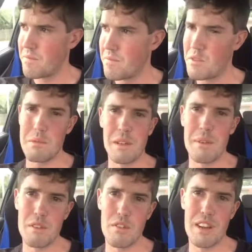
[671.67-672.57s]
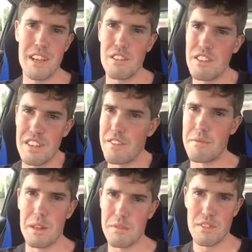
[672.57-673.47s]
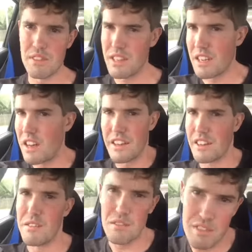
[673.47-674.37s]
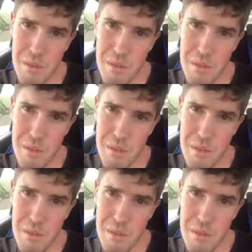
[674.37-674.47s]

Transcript: too many people around, see if mum's, yeah, I don't know. We'll see what